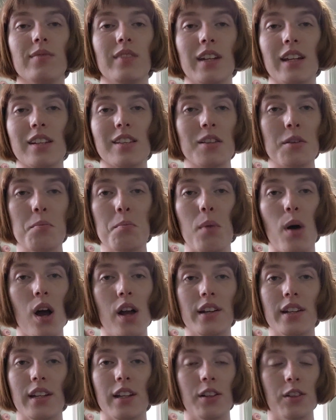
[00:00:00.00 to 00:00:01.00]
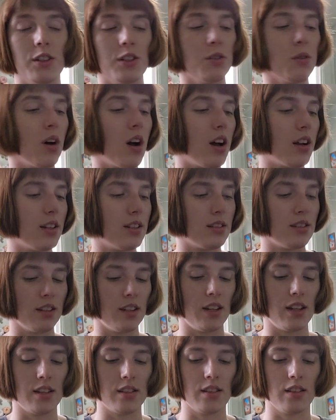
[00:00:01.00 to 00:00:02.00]
get some bonding glue.
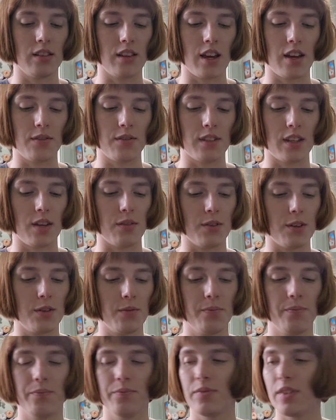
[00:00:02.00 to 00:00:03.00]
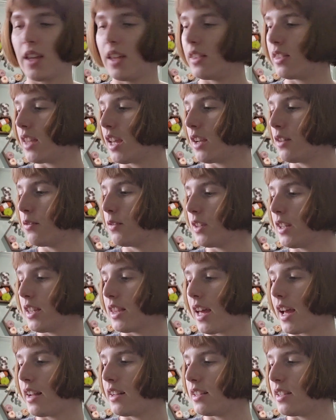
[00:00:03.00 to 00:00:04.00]
Honestly, it's a lifesaver. And thankfully
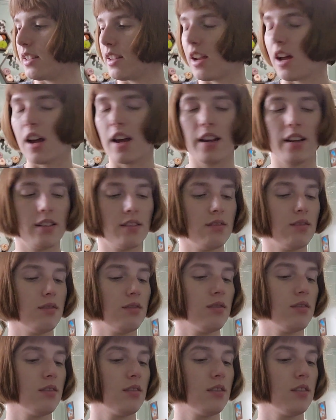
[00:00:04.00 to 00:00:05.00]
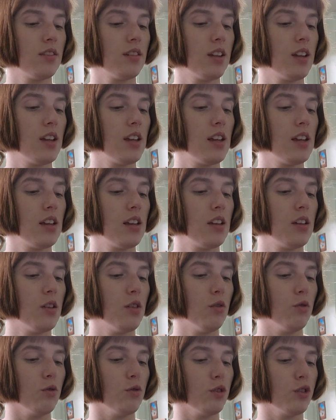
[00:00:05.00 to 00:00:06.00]
that did not
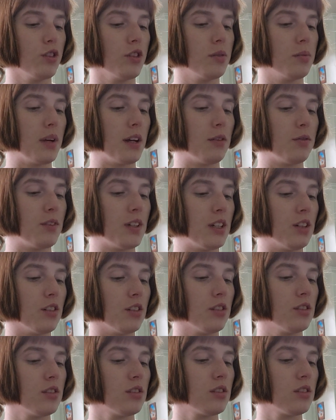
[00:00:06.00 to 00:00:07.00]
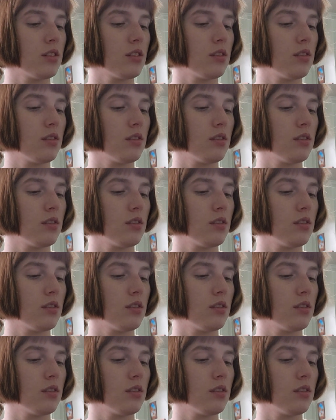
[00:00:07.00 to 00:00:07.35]
ruin my fingers.